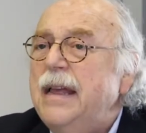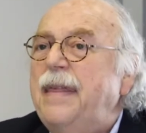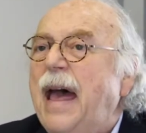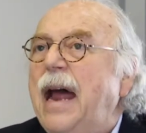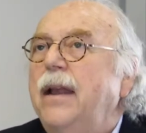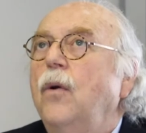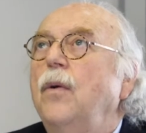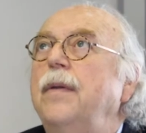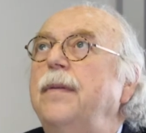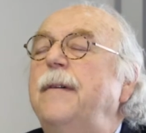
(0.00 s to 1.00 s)
that
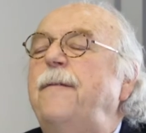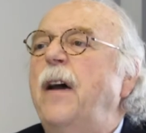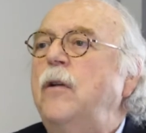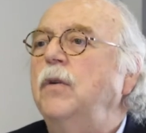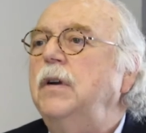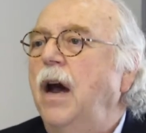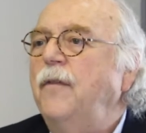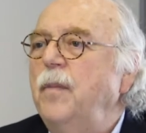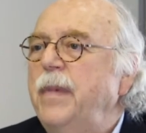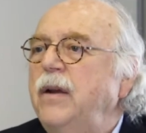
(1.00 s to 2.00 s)
the federal
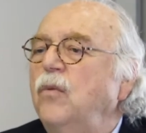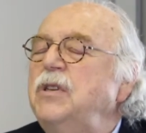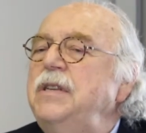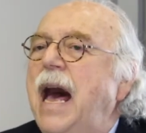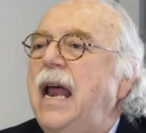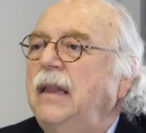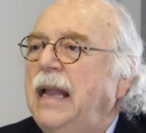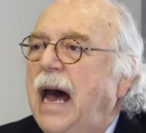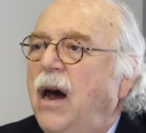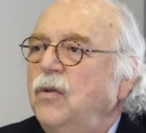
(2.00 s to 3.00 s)
government was not
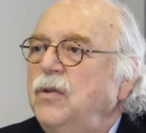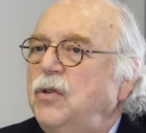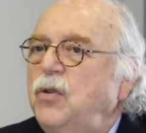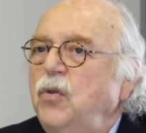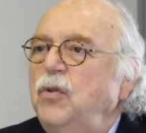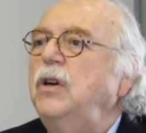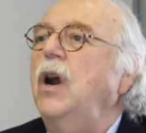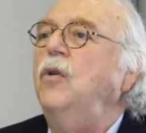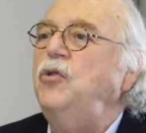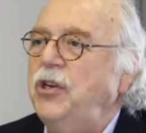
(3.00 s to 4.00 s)
allowed to
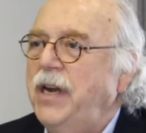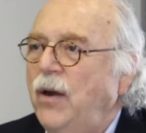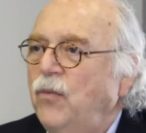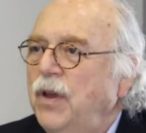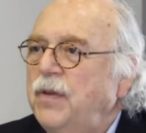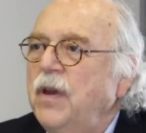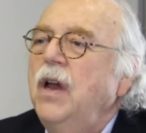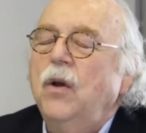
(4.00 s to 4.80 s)
negotiate with